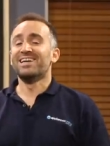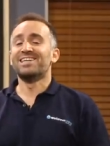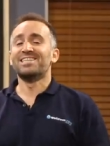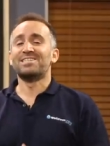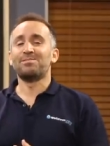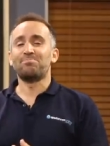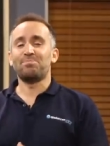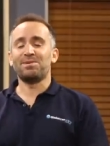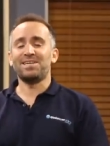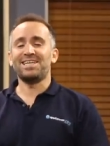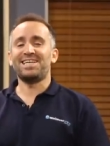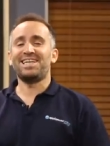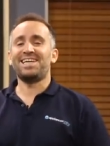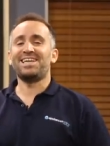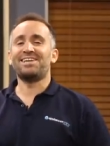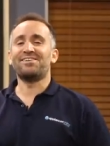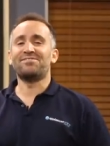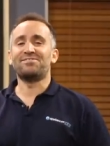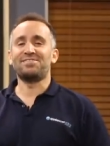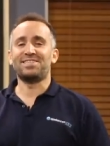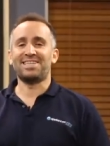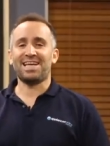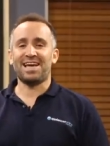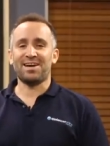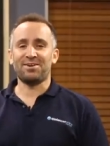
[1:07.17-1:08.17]
Speaking
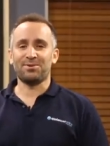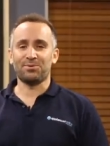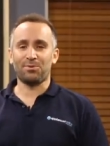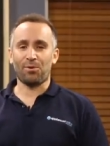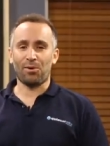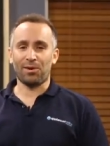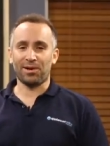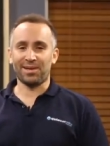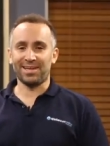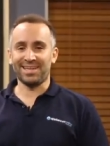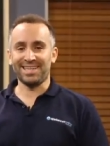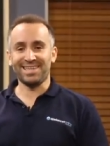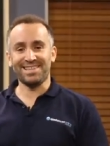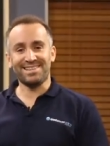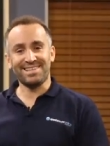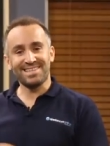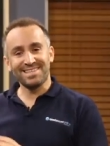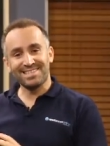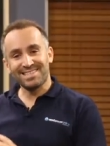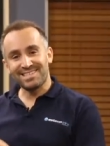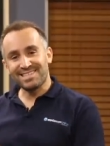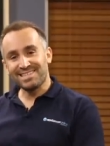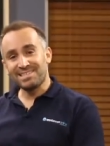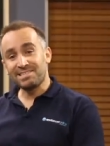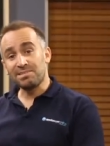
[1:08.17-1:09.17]
of sound quality,
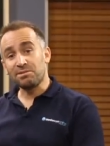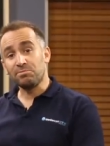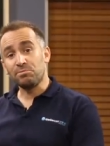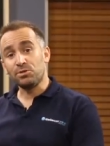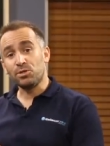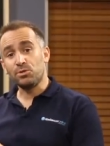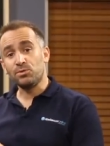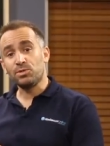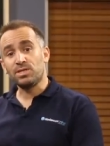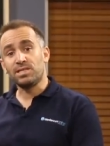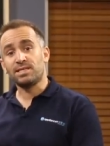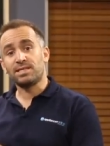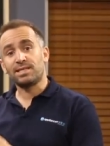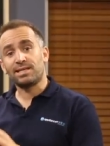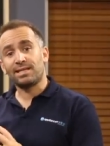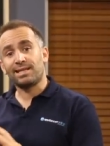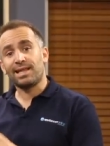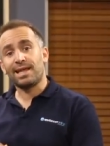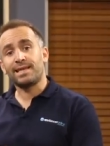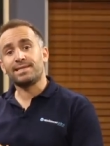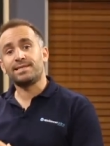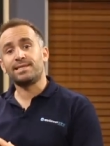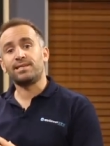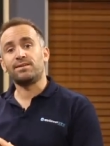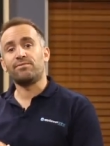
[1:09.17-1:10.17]
this system uses
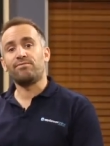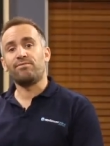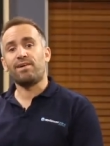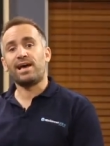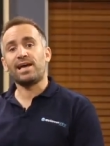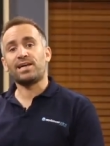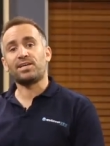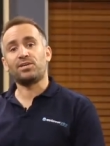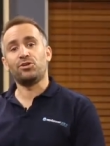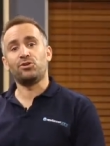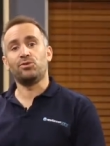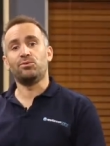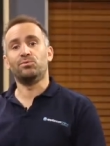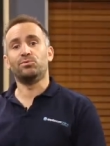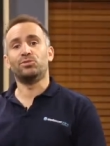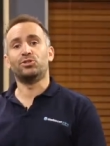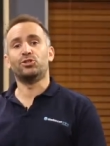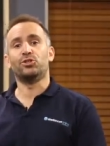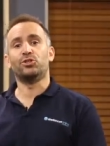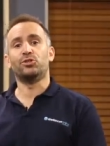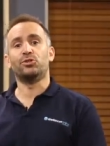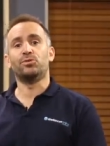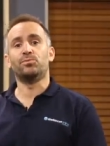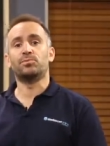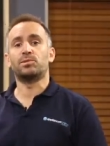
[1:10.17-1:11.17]
classic vacuum
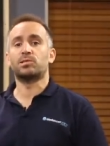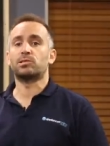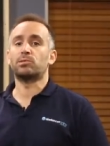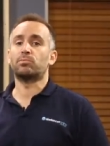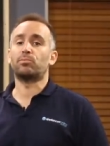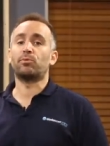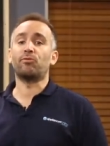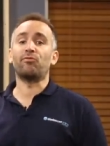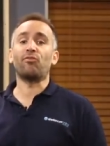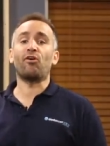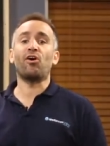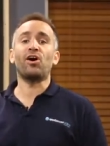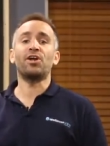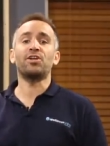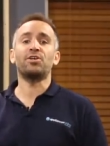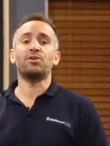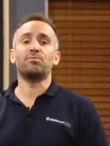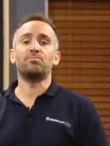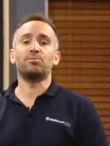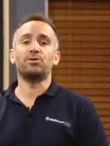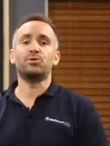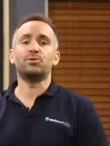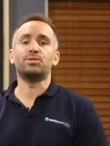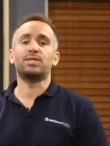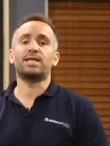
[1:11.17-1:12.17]
tubes to provide
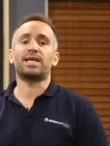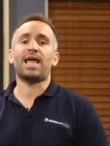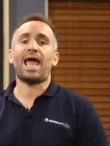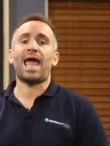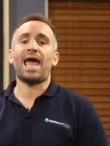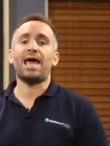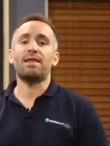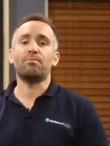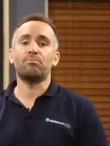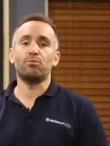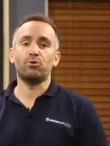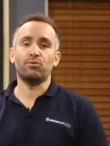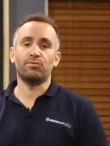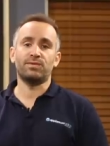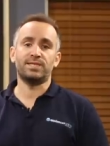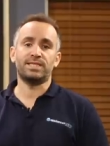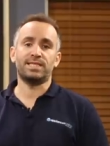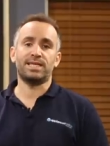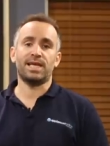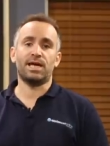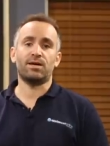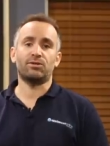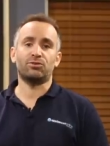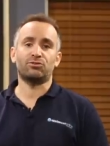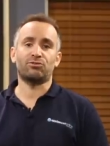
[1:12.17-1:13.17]
your music and movie
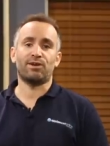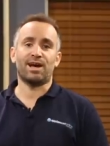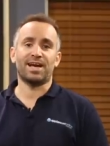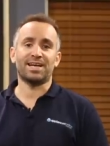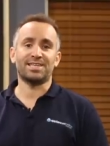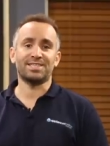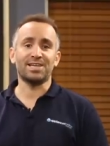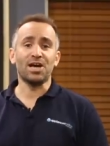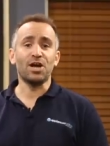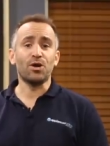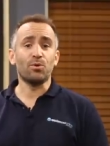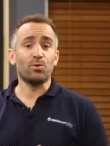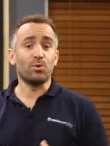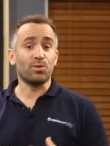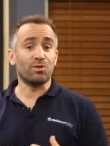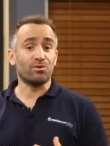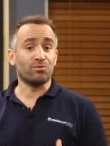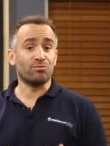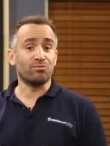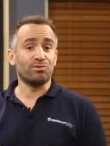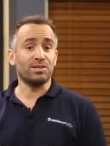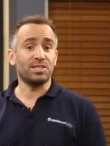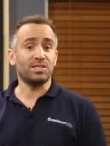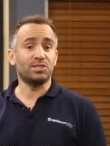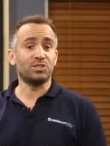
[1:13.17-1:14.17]
soundtracks with a
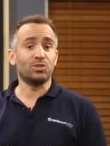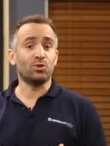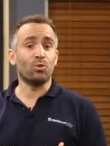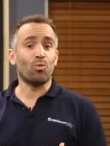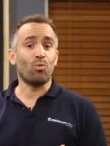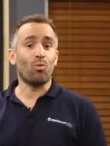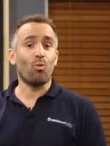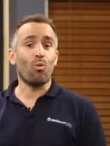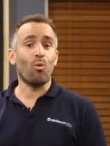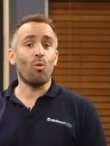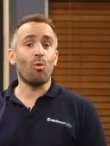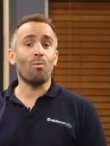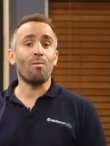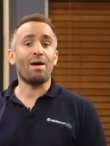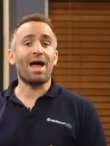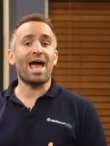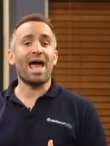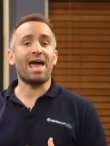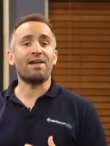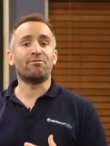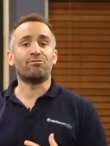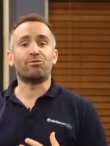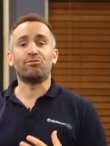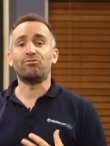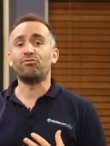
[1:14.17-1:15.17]
rich, warm
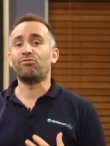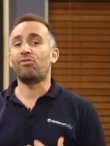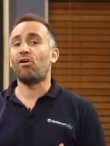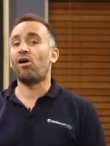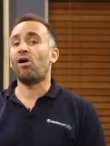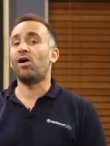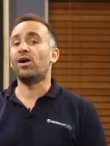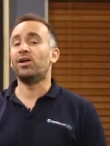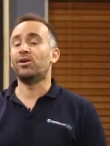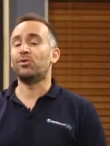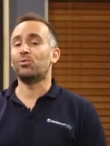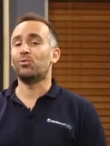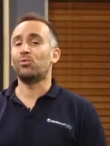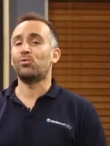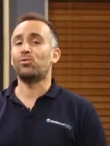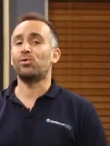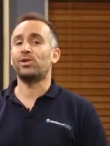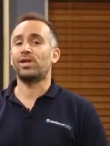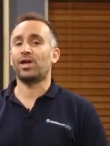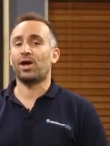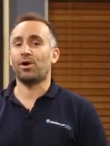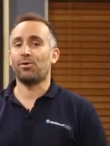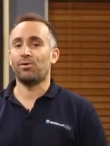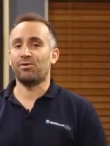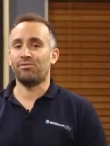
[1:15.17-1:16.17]
and refined
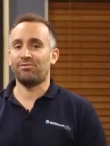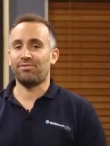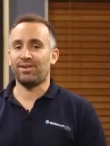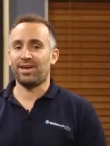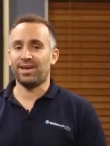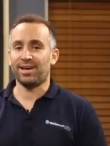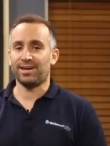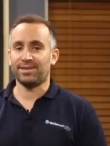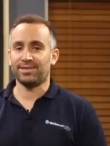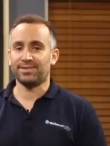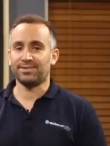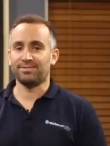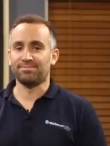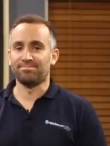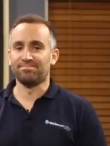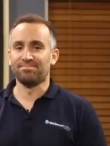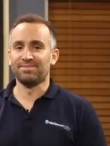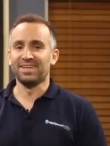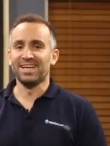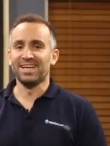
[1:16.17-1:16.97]
audio effect.